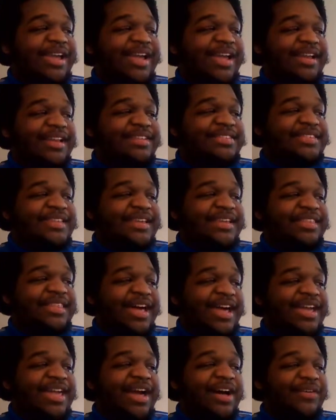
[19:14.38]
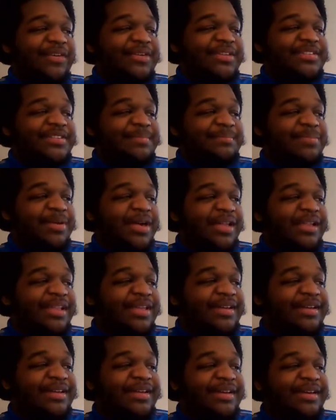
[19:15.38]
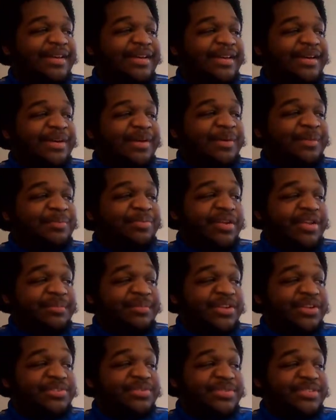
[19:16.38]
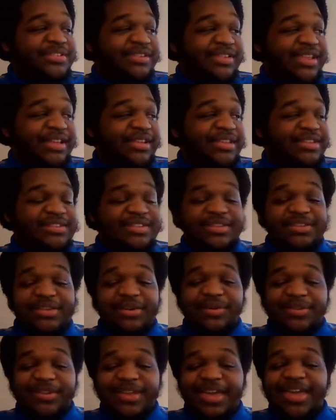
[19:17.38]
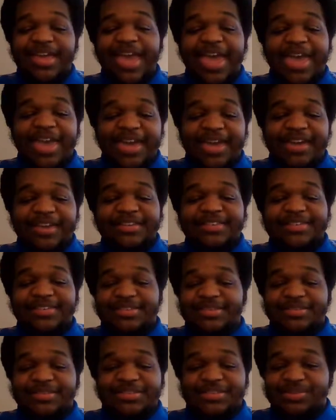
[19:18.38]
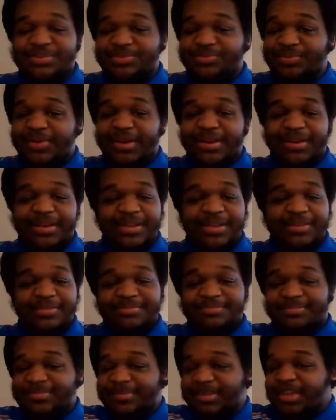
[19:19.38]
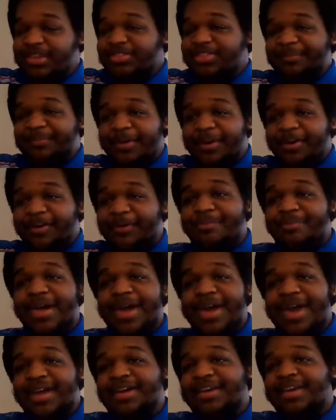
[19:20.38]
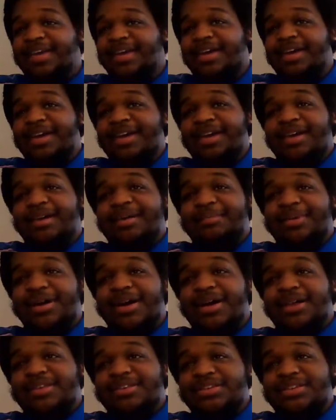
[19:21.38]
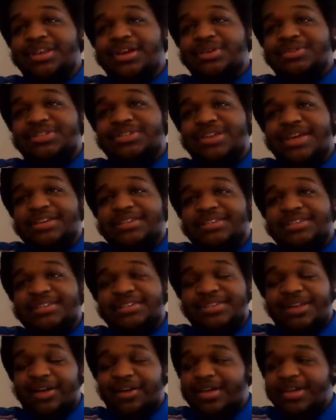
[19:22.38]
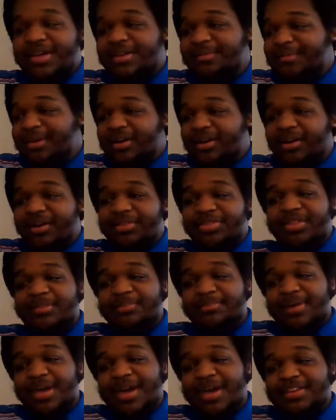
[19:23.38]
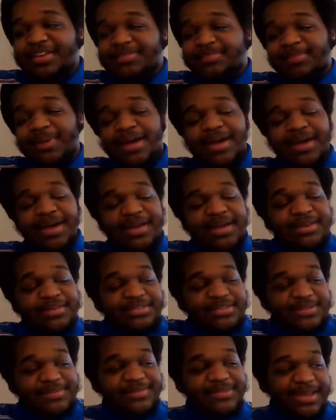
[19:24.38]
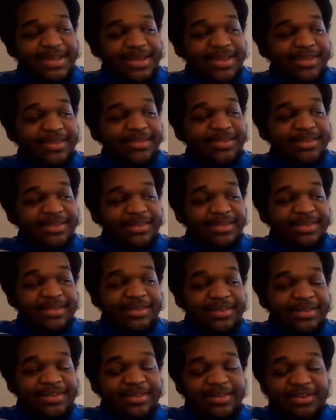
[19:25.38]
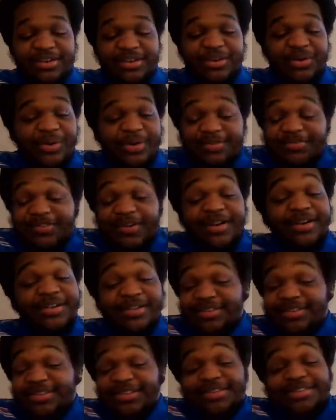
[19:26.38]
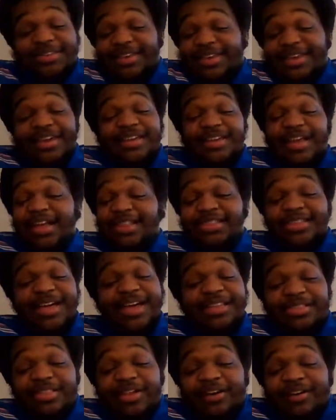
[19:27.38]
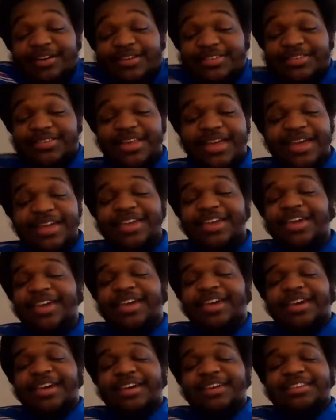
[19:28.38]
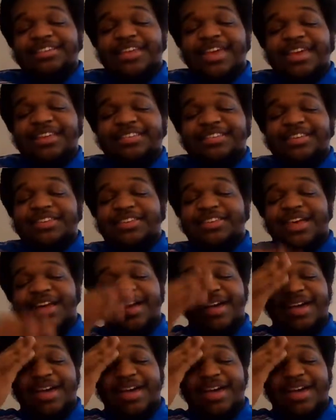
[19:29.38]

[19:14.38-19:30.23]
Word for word: kind of did like how Isabella pretty much was literally just on their ass. She was ready to get them all back. But, you know, she actually saw Emma and all of them pass by, and she was like, you know what, fuck it, this is it, I lost. Like, she has this,